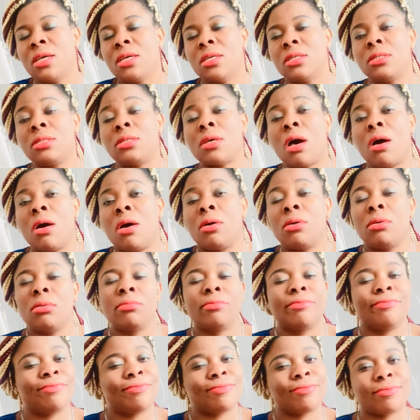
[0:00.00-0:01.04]
So
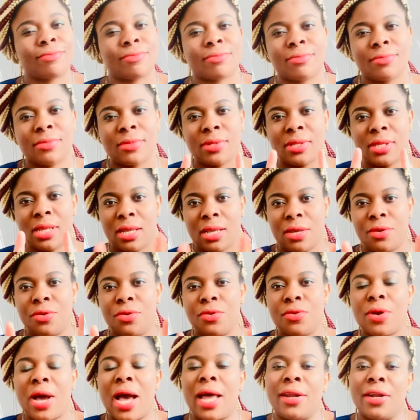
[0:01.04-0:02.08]

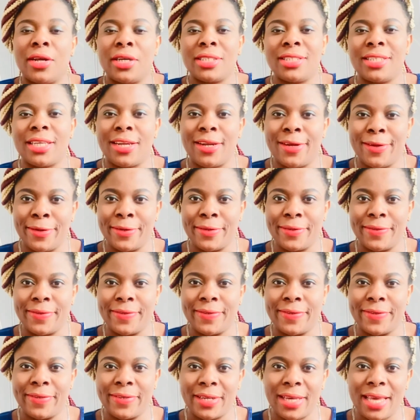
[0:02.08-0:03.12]
you are not alone.
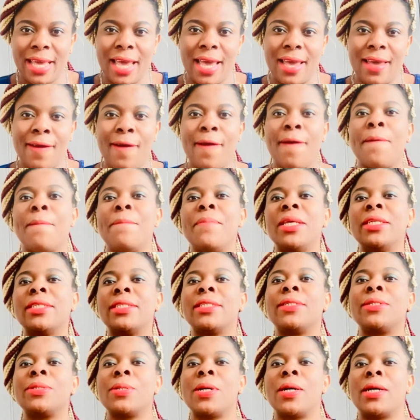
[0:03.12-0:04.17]
Okay, be
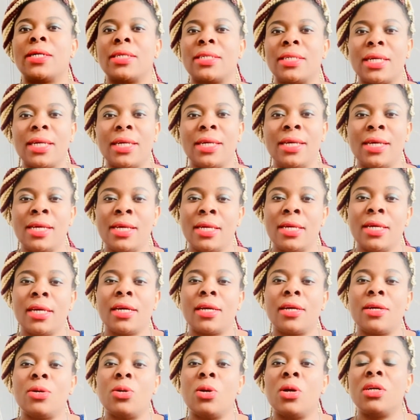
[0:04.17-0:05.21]
strong.
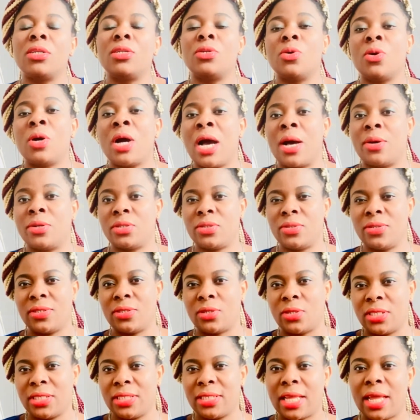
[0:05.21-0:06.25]
God knows how to
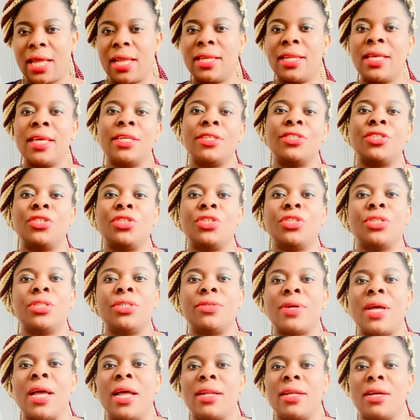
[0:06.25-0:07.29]
sustain his
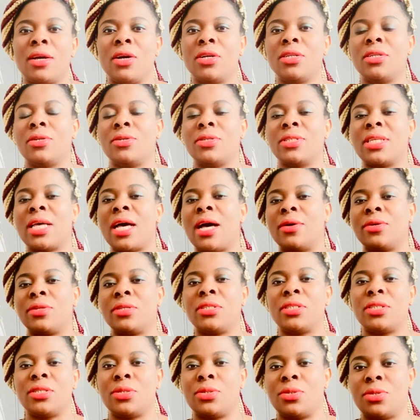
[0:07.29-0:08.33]
children. God knows how
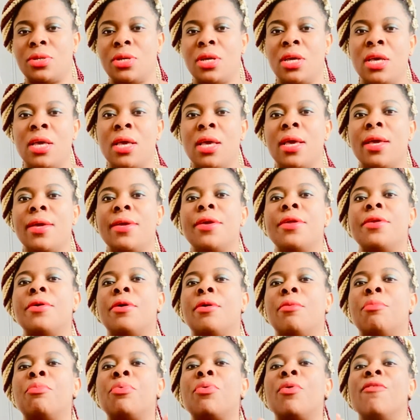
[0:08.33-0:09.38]
to, you
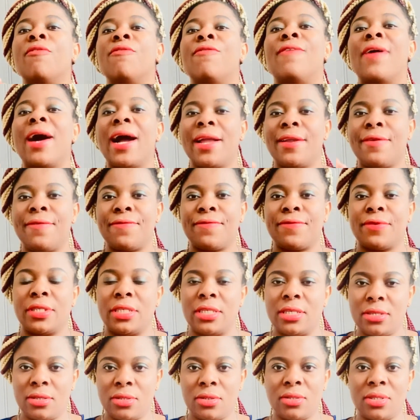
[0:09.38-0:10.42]
know, provide for
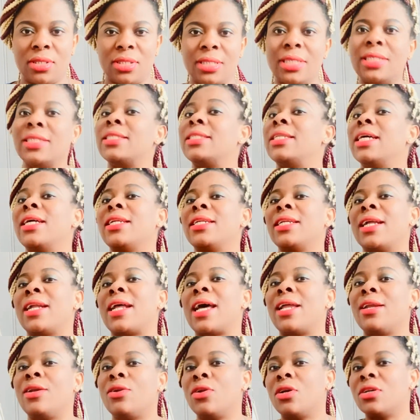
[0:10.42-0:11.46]
you. Since then that
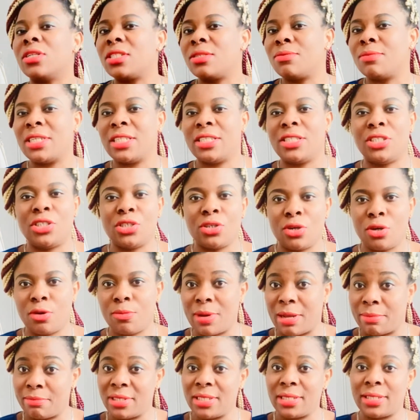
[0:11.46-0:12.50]
I lost my job,
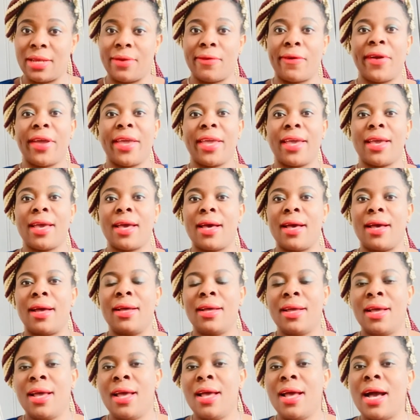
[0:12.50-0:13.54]
I'm still here.
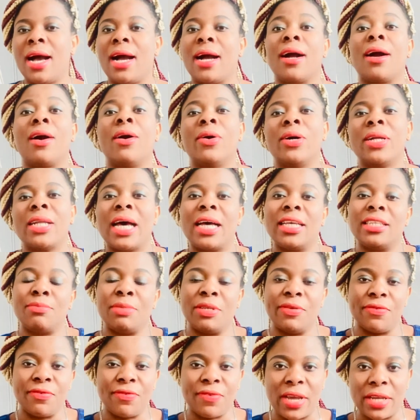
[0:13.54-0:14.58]
God has
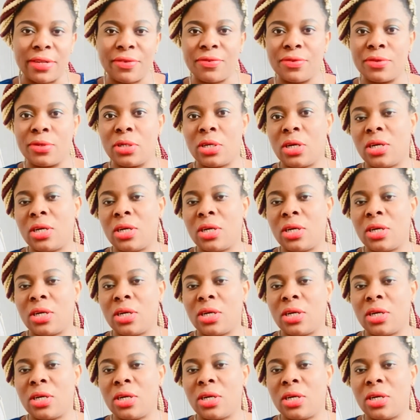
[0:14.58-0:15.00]
been faithful.